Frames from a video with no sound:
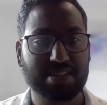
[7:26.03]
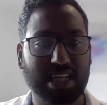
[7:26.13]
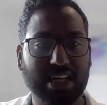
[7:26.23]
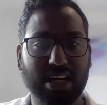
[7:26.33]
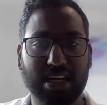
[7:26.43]

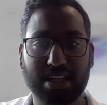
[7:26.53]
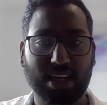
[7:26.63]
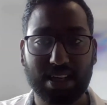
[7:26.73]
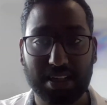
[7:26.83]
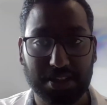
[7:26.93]
Secondly, the
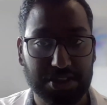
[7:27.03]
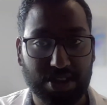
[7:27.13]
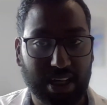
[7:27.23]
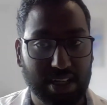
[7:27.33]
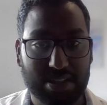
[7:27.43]
clinical
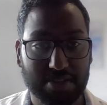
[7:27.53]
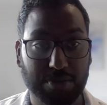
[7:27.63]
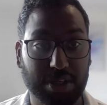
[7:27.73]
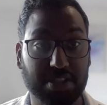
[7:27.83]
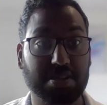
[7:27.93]
trials, if
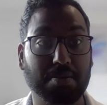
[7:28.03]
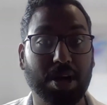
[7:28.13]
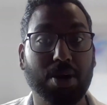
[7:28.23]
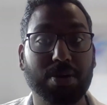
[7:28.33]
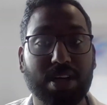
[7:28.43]
we could
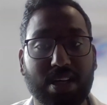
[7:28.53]
somehow